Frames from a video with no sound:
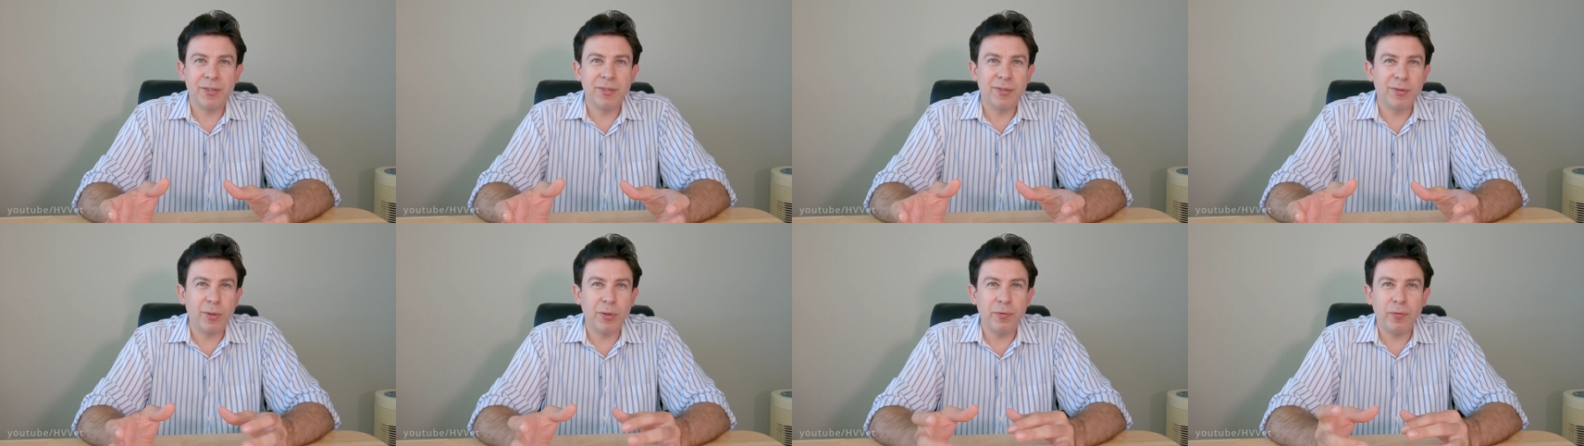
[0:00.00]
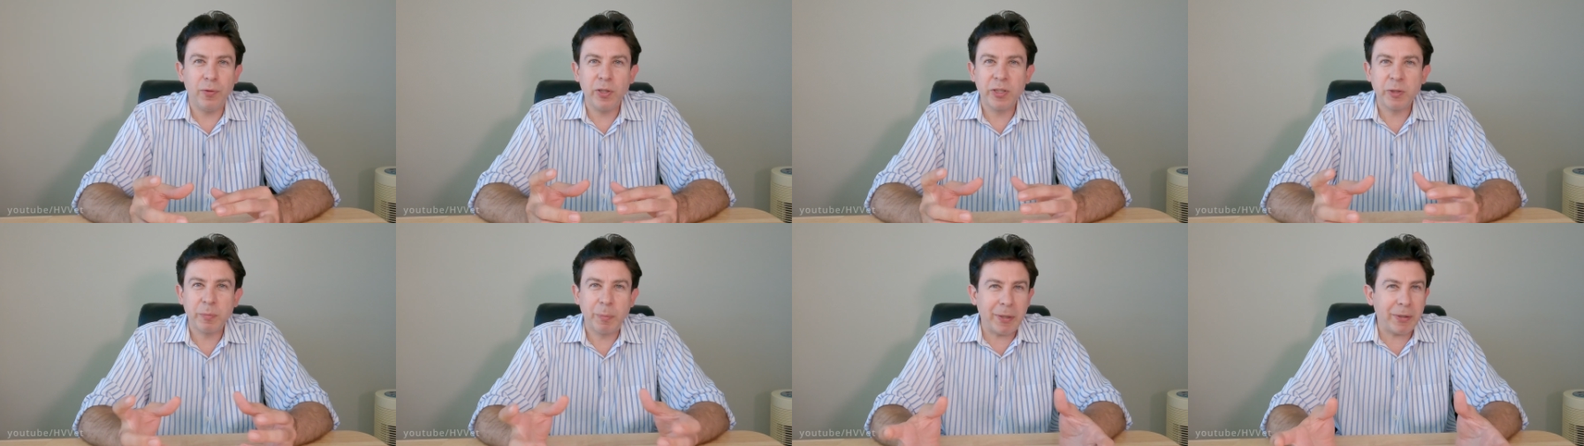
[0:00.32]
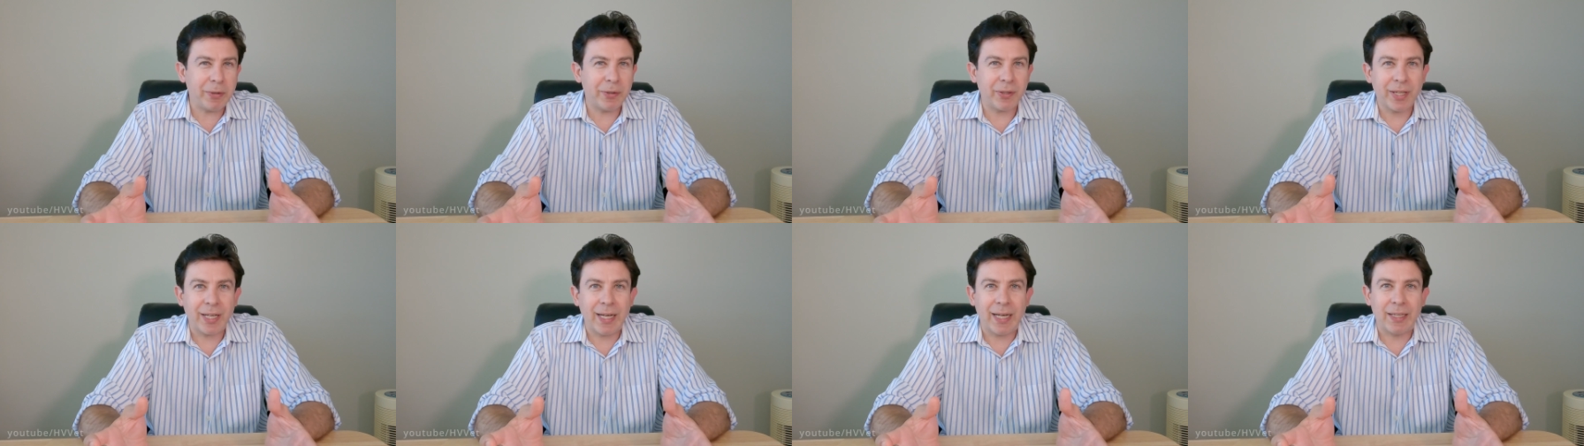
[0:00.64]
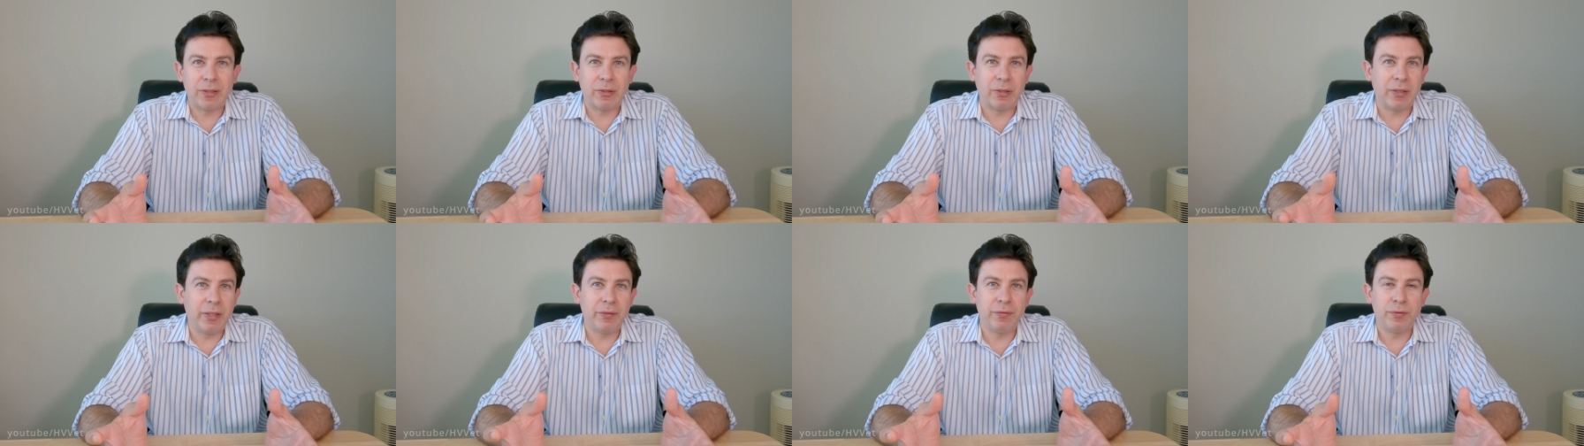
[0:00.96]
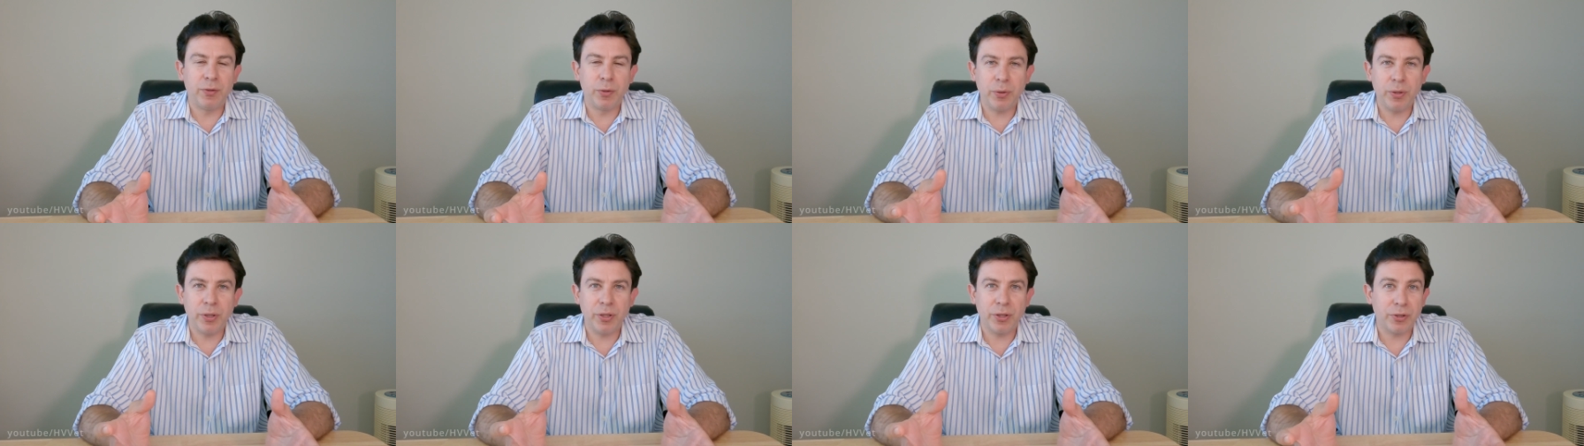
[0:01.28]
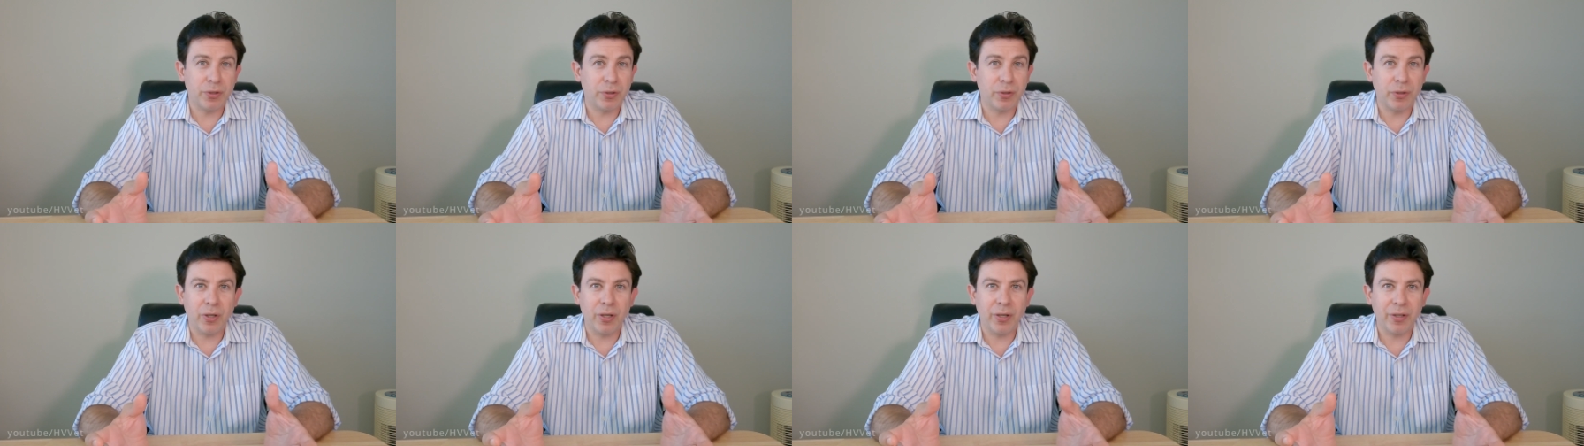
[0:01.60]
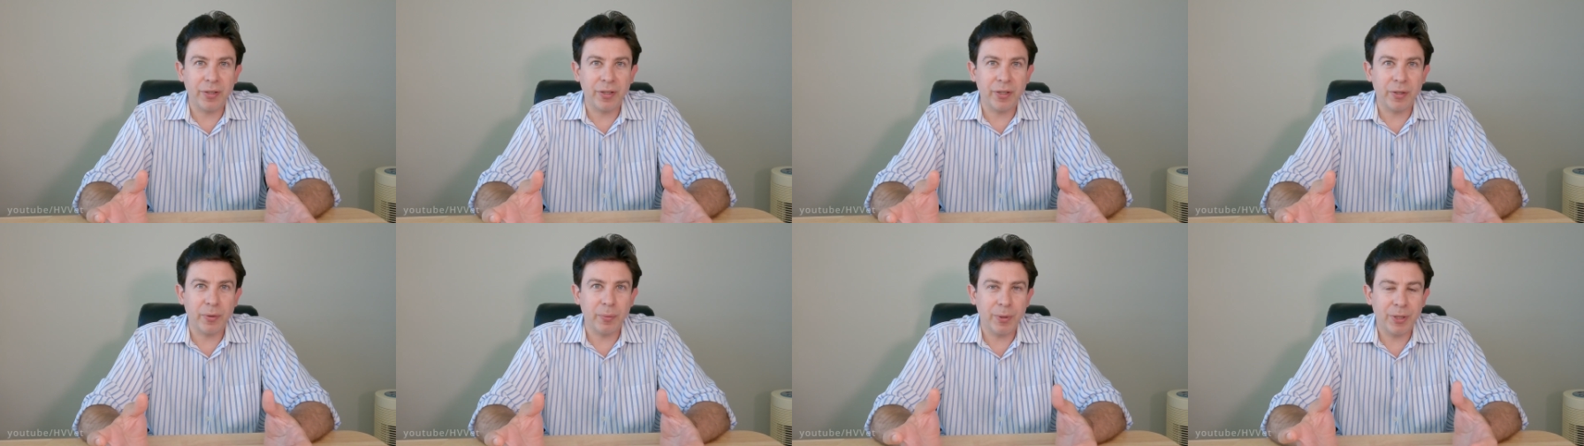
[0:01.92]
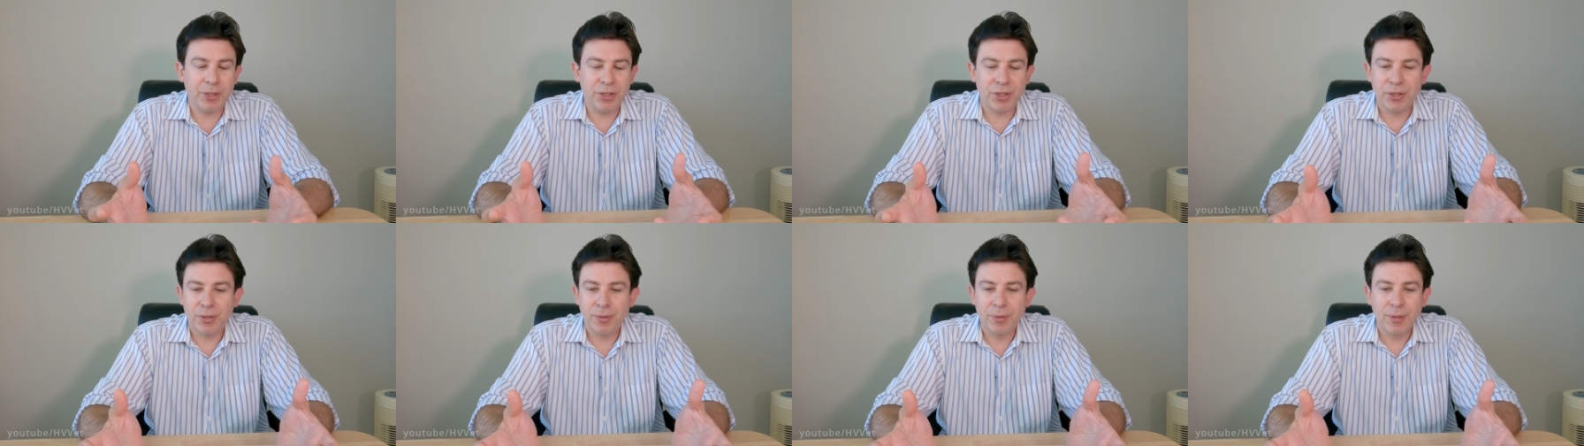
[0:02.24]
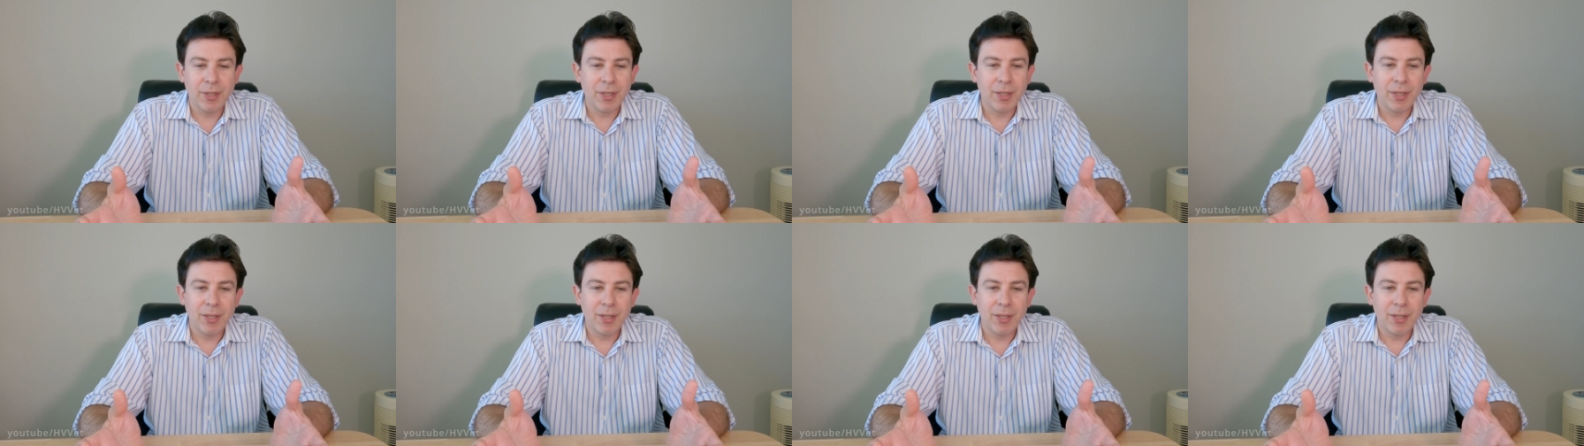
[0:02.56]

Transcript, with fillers: So if you expect your cat to live two years or longer, which